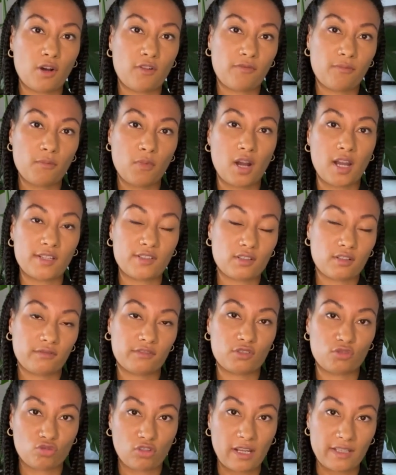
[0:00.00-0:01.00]
of mind of
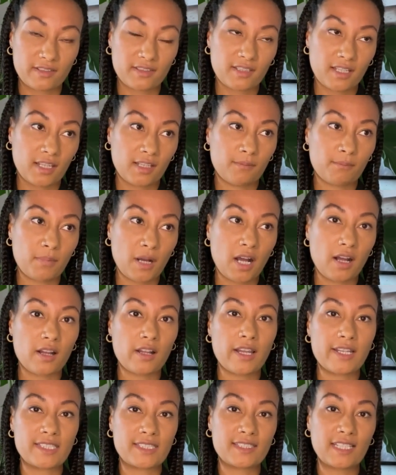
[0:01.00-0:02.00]
addressing, but
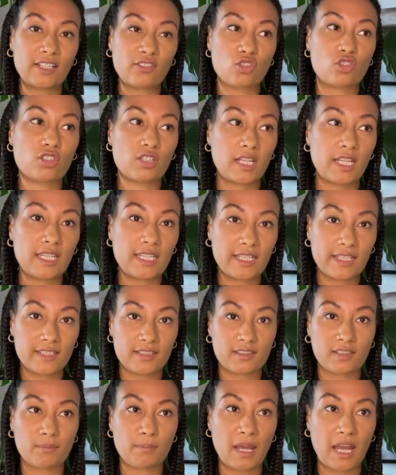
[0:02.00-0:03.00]
essentially it
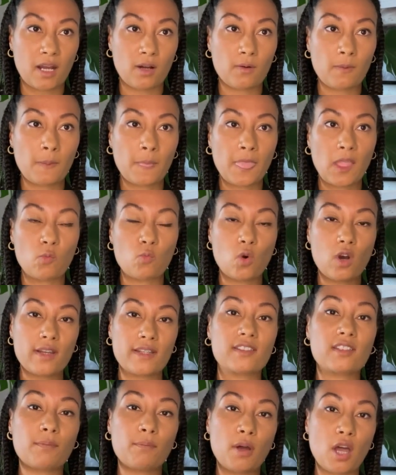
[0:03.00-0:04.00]
is about what is
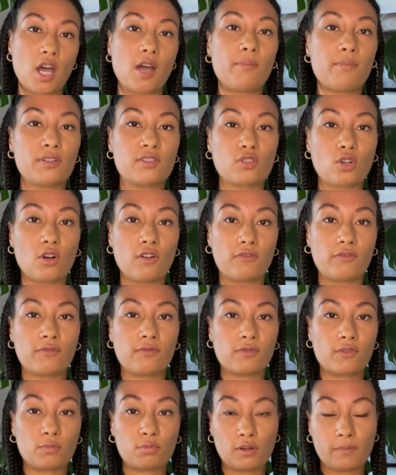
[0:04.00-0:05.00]
the purpose of
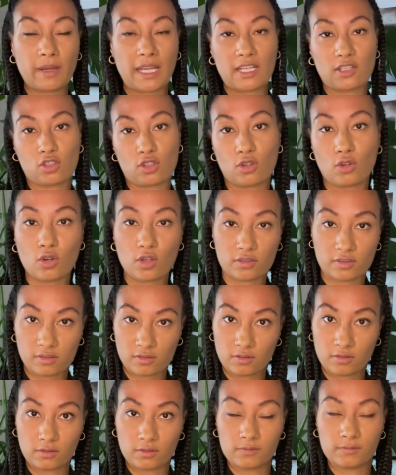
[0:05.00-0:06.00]
the probation
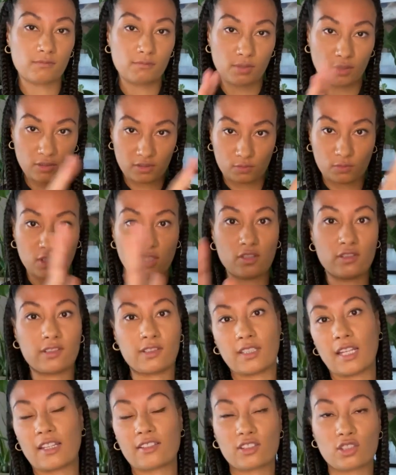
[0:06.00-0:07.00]
hostel, because we're using
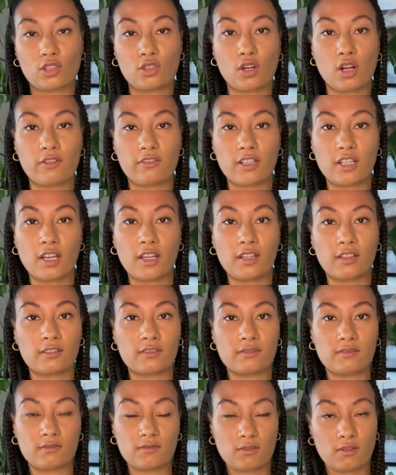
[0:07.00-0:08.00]
that scenario
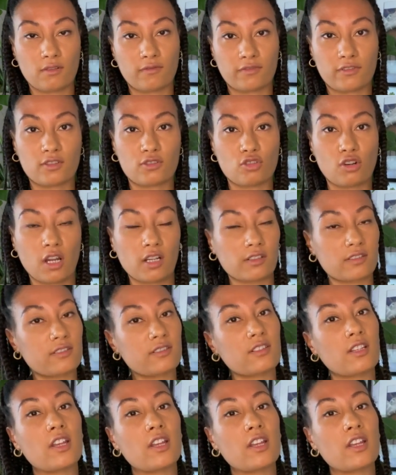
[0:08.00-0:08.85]
of the drugs.